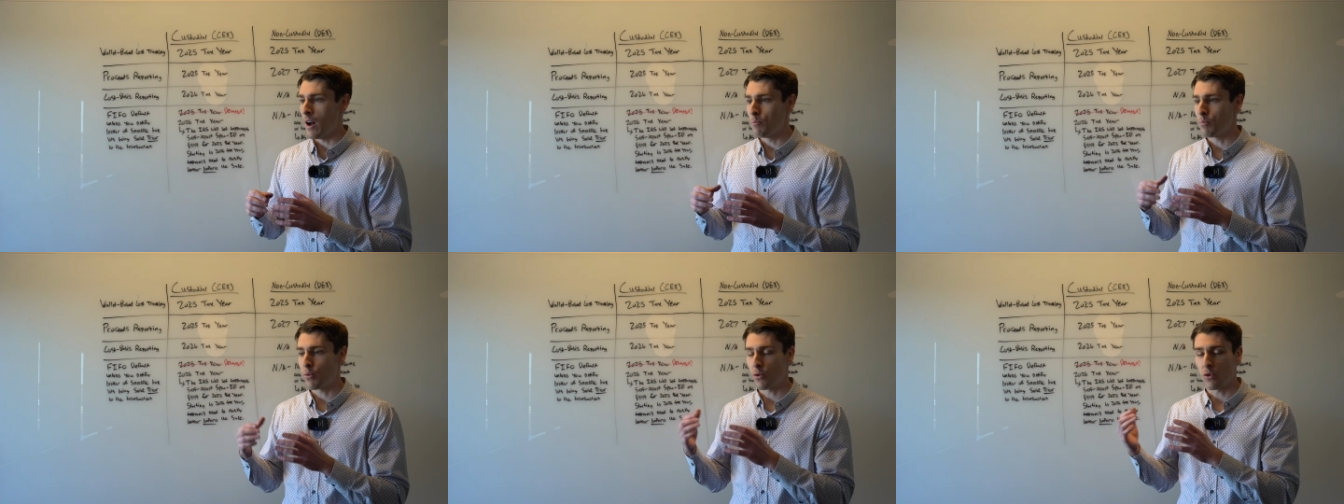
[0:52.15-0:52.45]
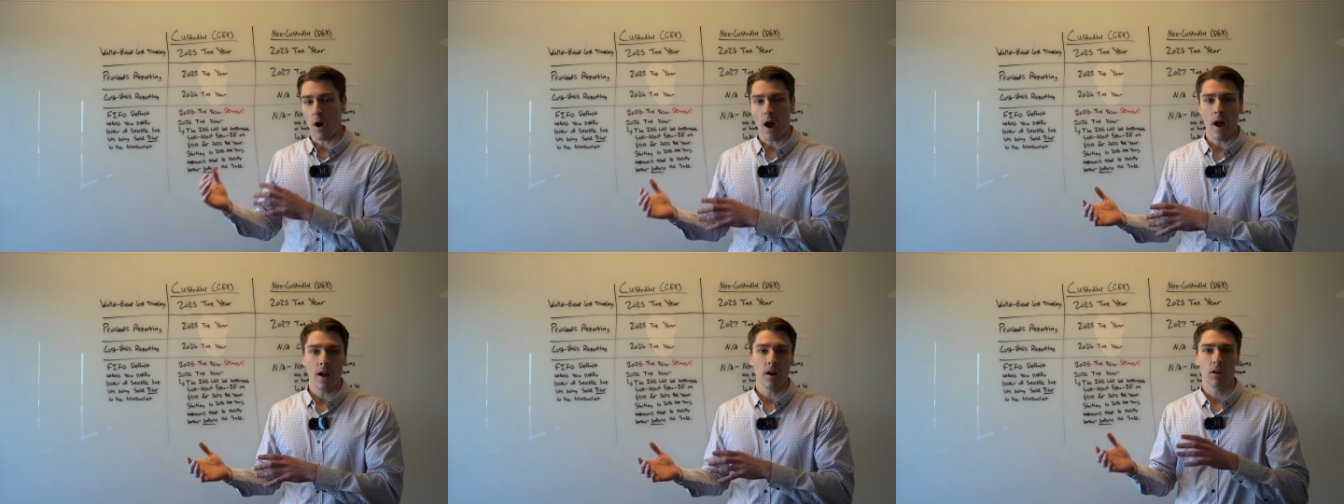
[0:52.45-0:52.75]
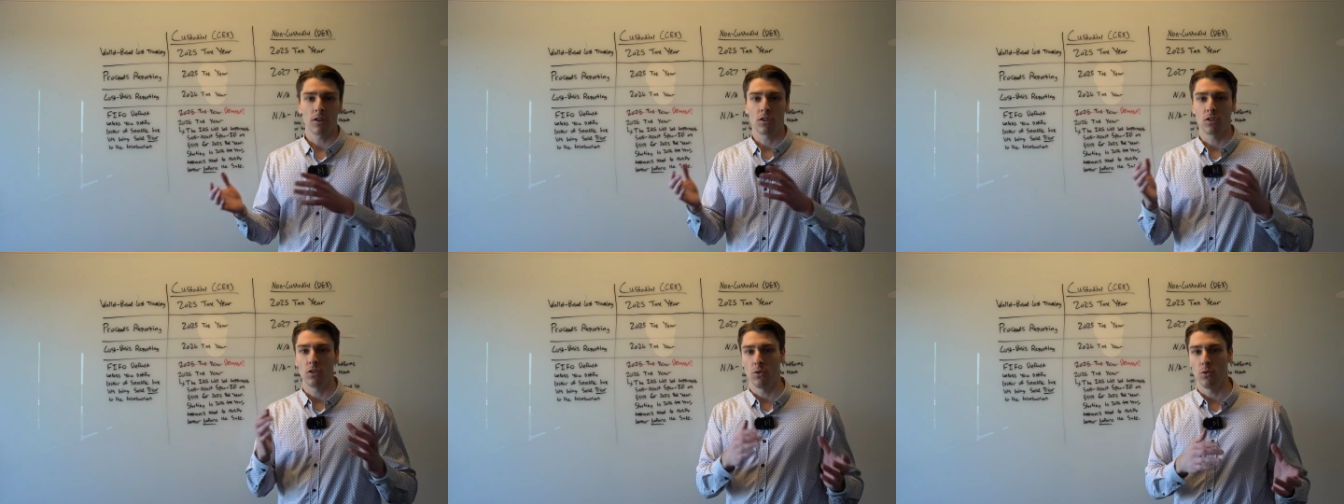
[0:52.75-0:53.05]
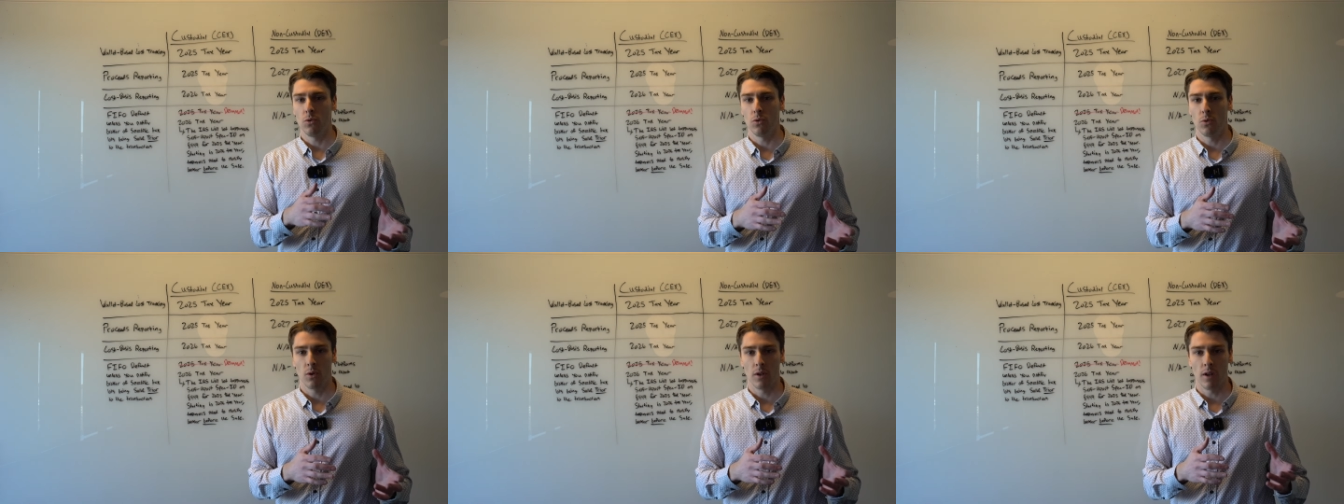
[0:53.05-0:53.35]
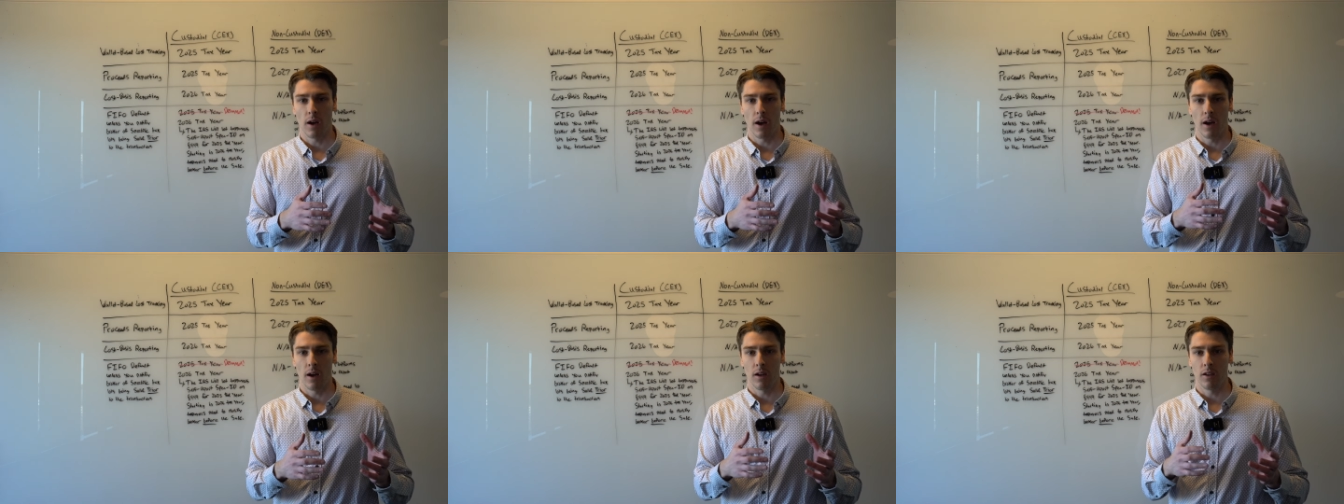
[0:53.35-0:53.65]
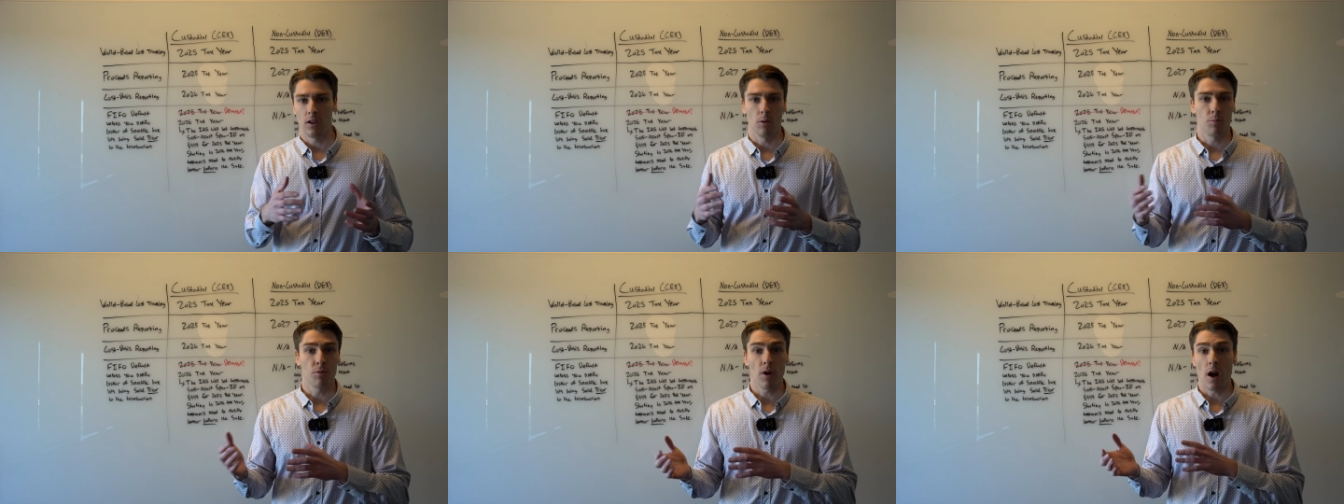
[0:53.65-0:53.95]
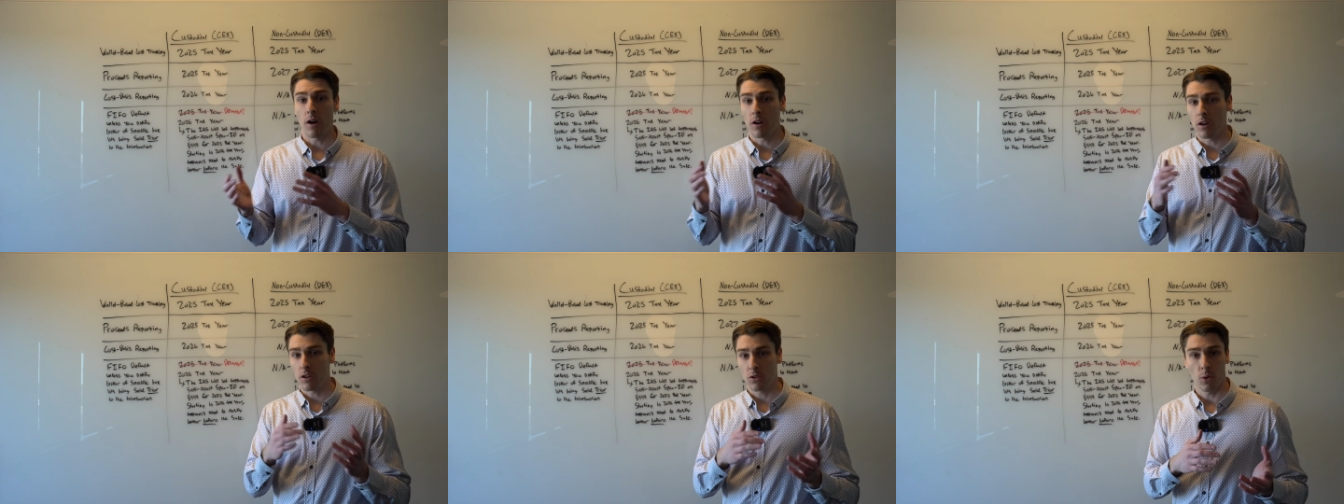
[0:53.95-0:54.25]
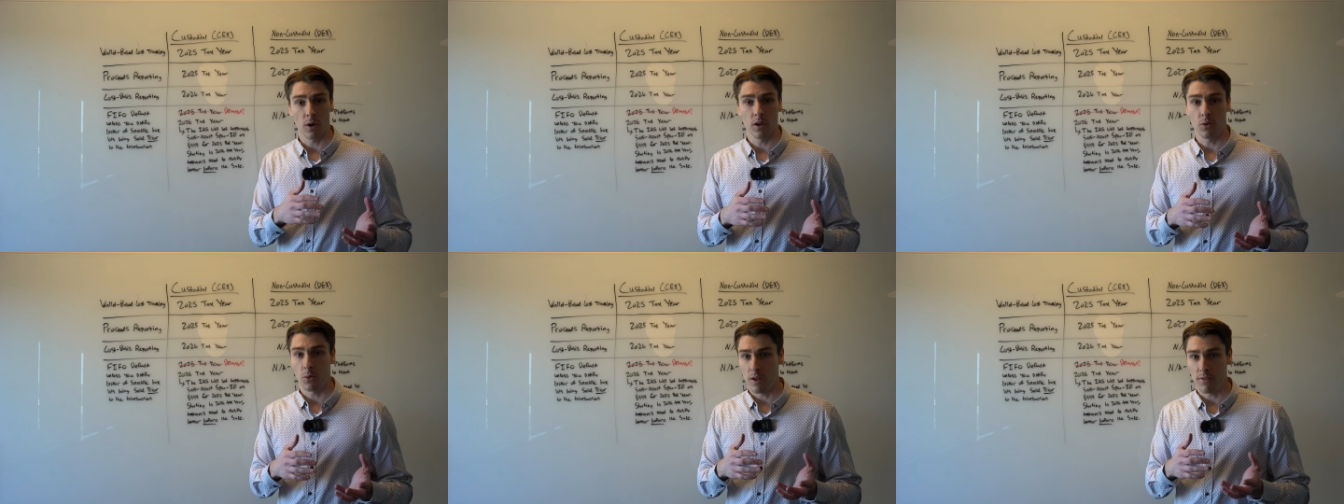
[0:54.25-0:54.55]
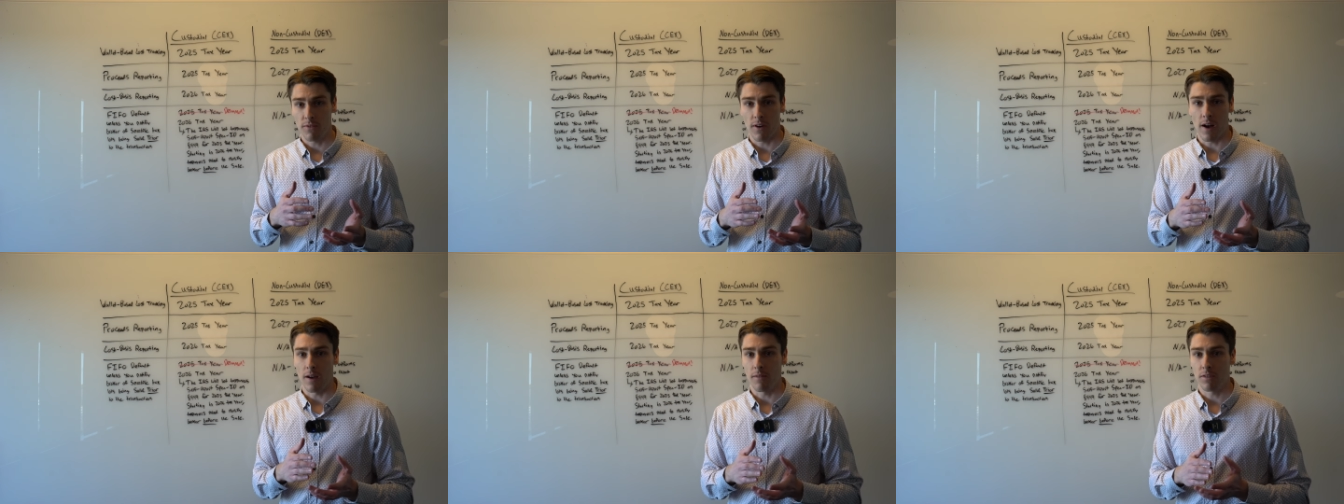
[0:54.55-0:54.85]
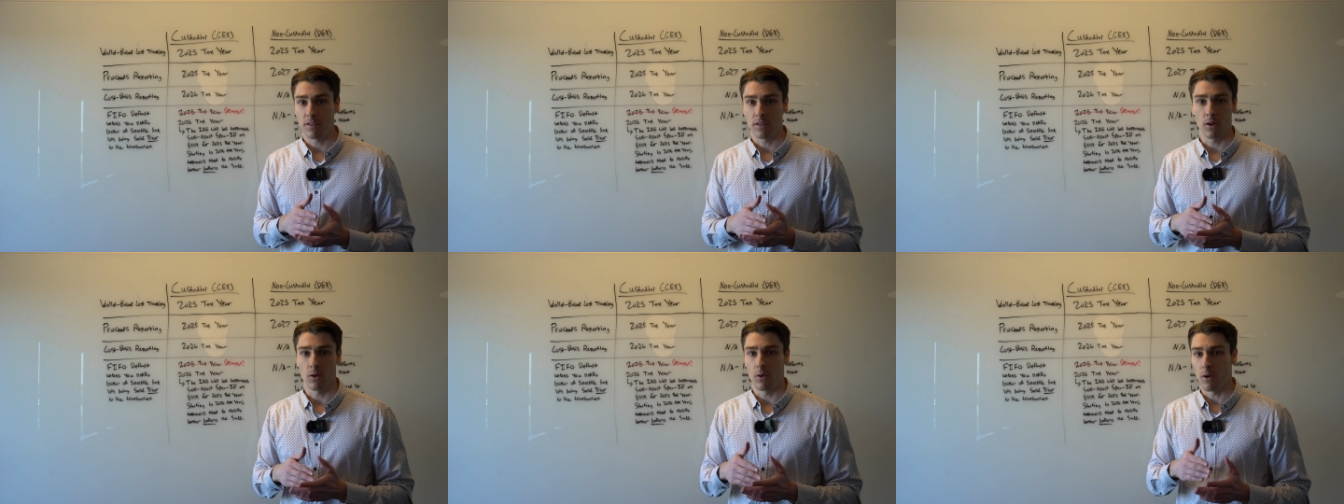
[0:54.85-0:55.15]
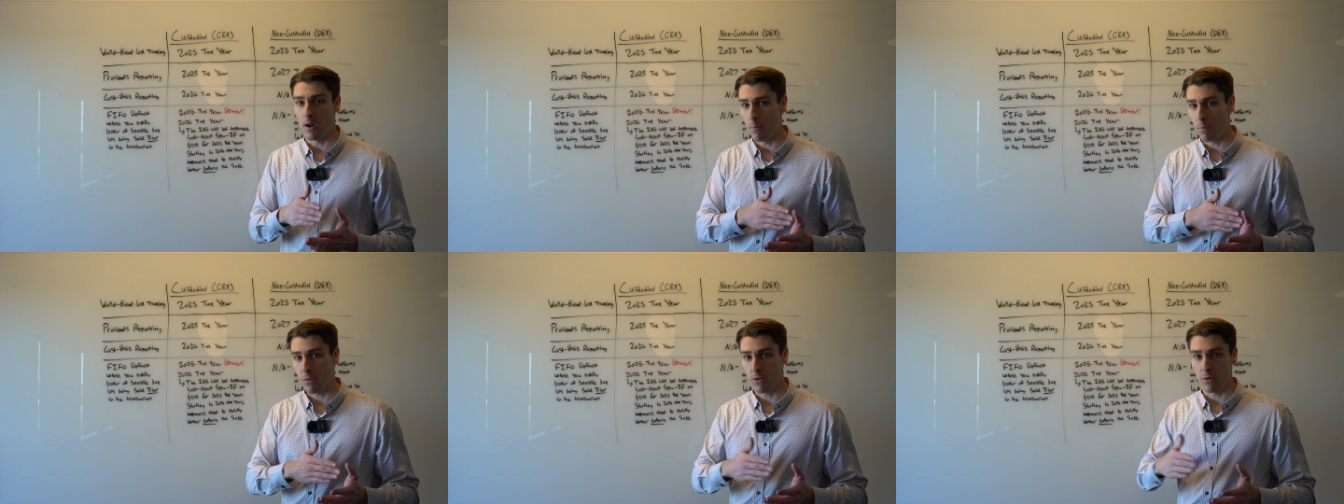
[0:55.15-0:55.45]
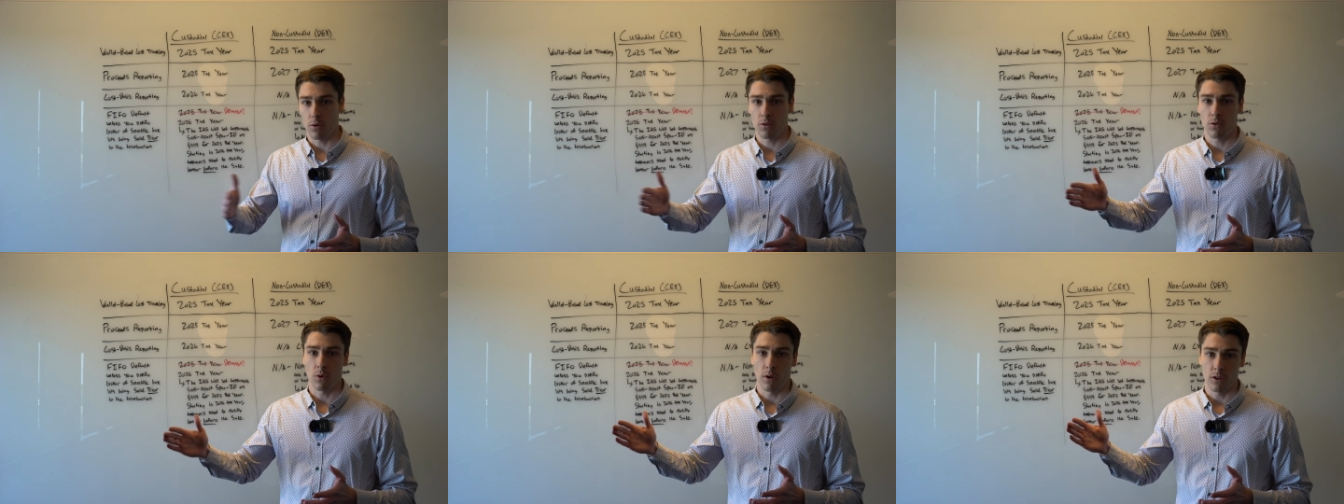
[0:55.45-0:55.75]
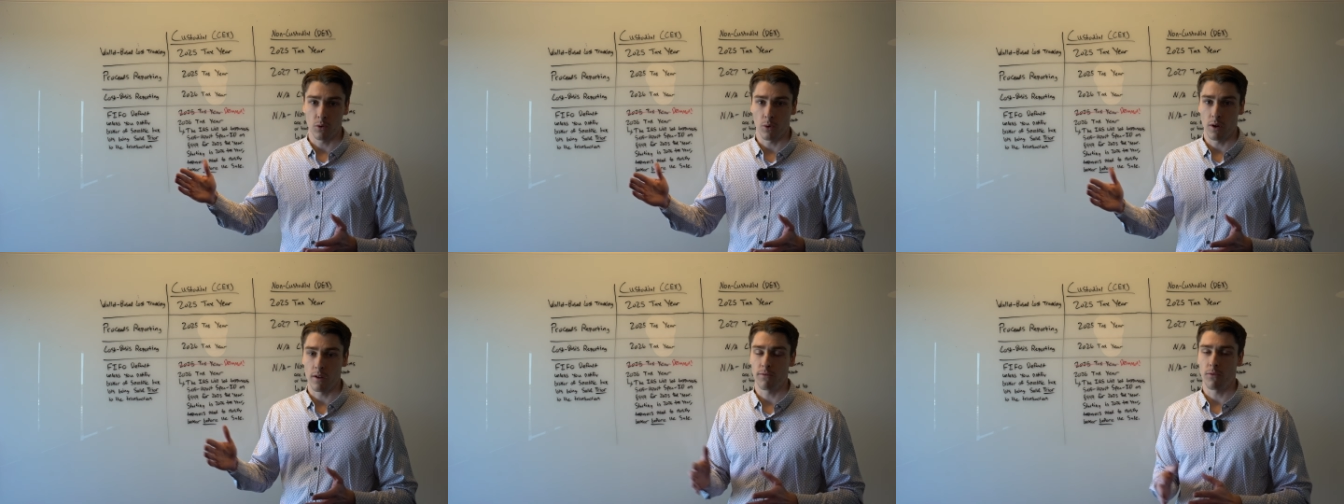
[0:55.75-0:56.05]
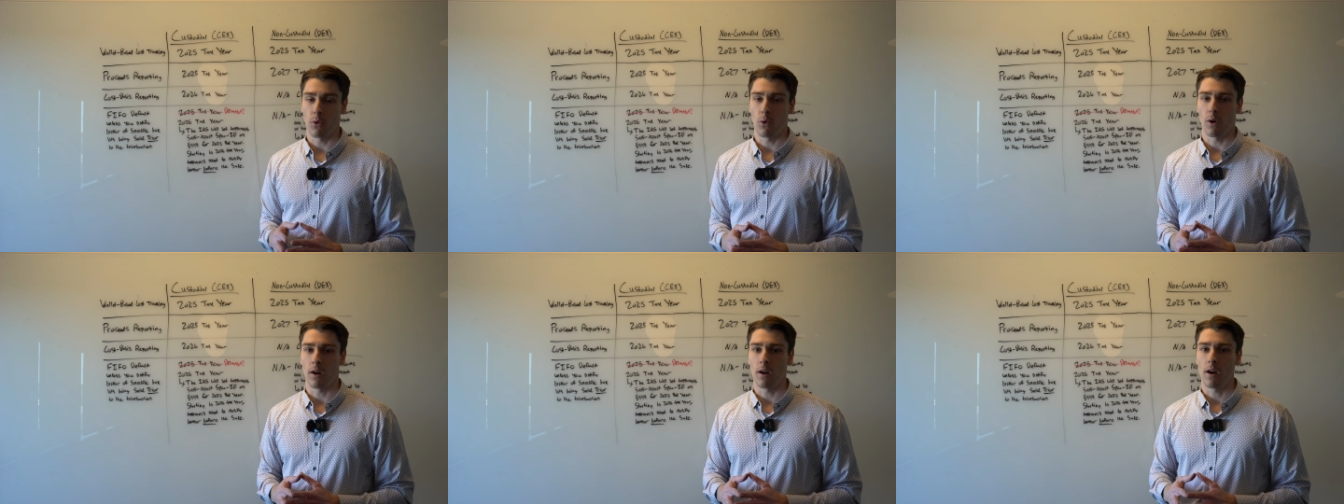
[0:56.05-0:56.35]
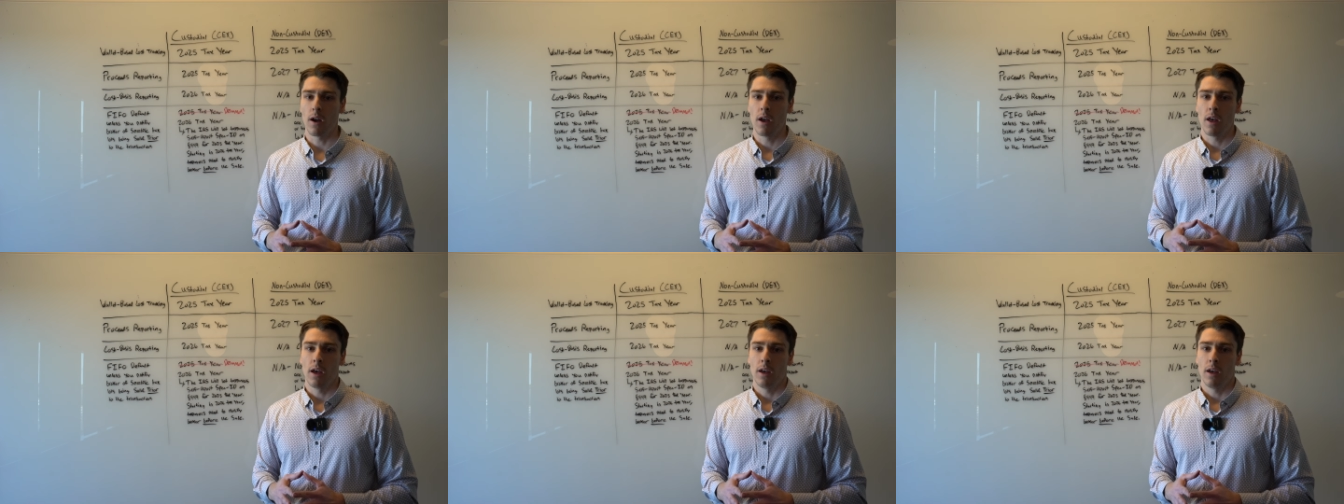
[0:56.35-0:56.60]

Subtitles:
prior to 2025, so up through 2024,